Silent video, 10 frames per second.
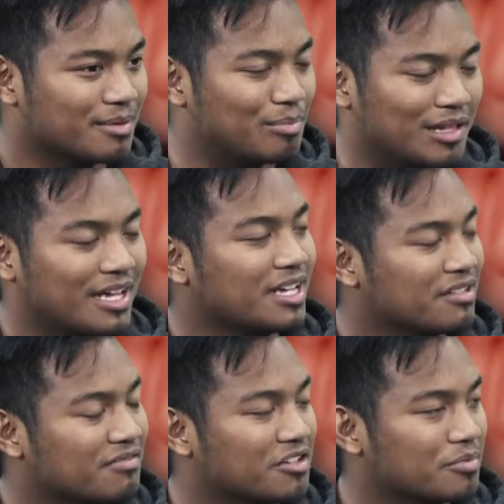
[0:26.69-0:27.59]
to play
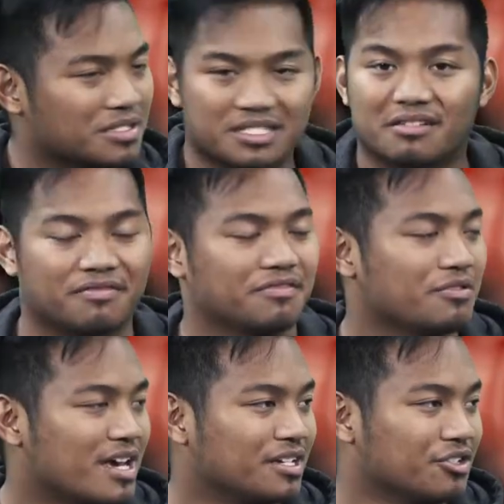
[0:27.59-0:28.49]
in the Philippines if
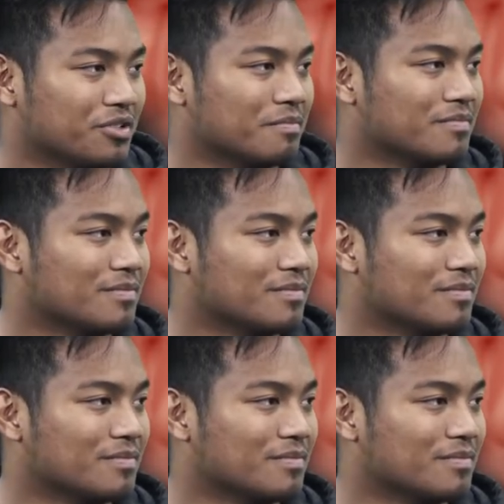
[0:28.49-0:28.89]
you had a dream.